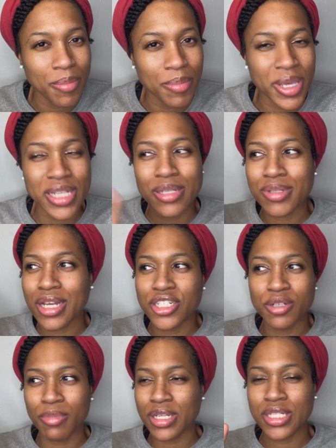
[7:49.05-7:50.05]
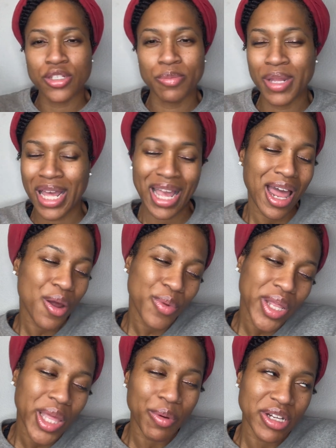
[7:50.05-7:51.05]
Because sometimes she, my sister would be like, I don't
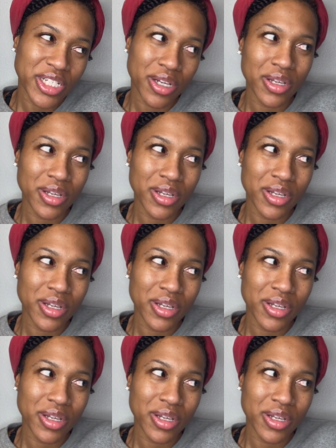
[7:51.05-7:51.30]
really want your,